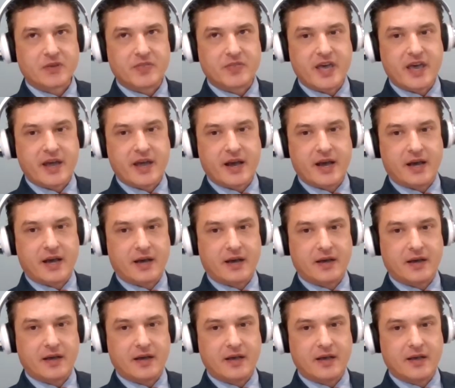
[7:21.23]
they are
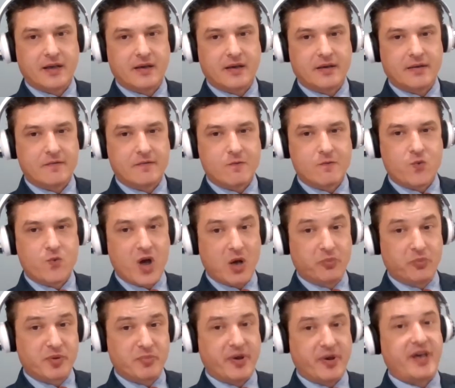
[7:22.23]
well
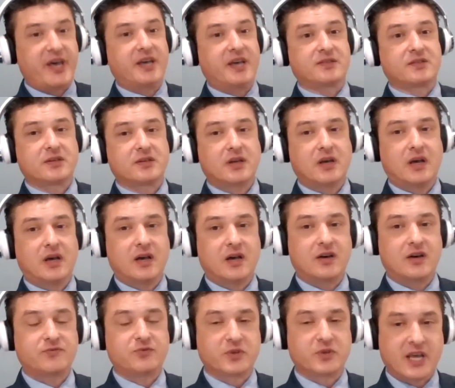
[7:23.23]
prepared
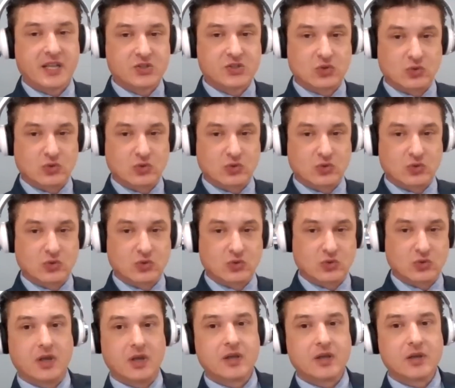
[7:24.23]
for that sort of
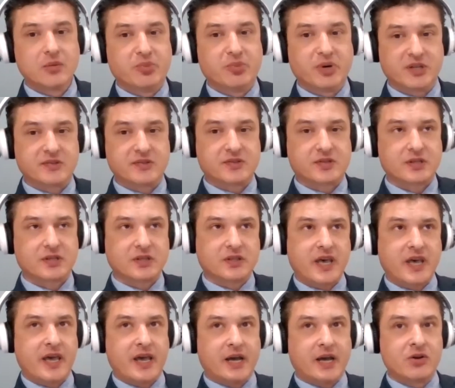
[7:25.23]
world, but
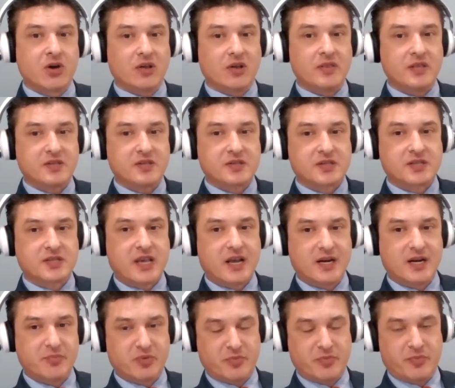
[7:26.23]
they are not
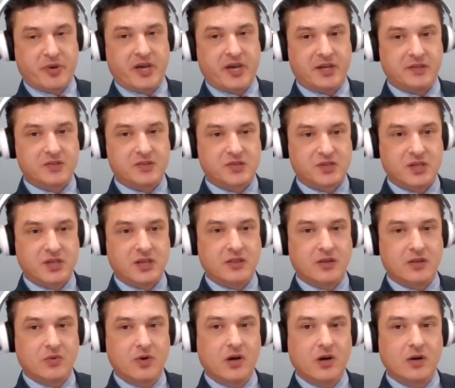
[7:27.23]
necessarily prepared in seeing
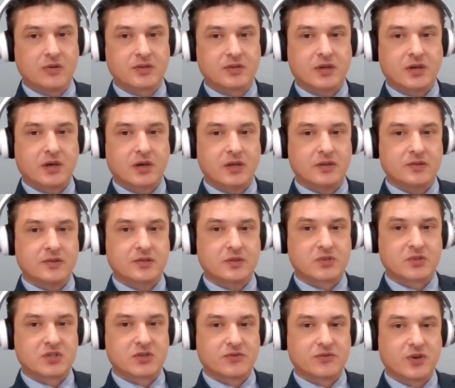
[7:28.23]
the world in
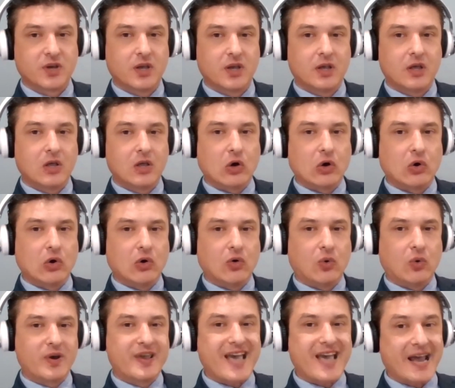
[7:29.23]
terms of
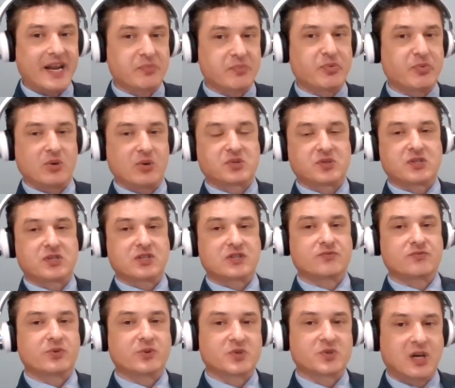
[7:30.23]
organic processes,
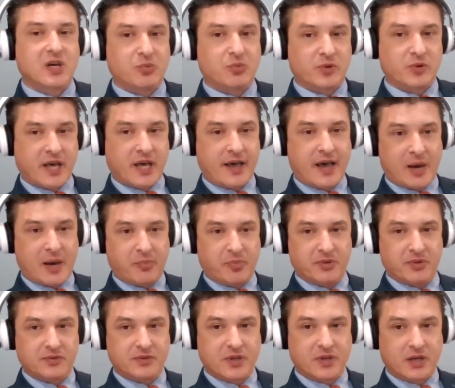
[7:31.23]
for example, that
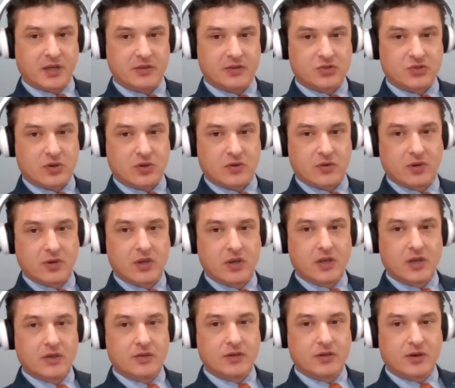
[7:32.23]
happen. So,
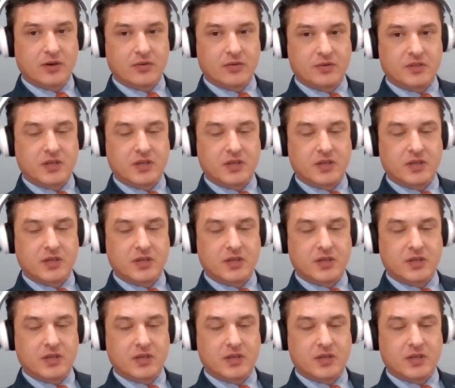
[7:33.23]
you know,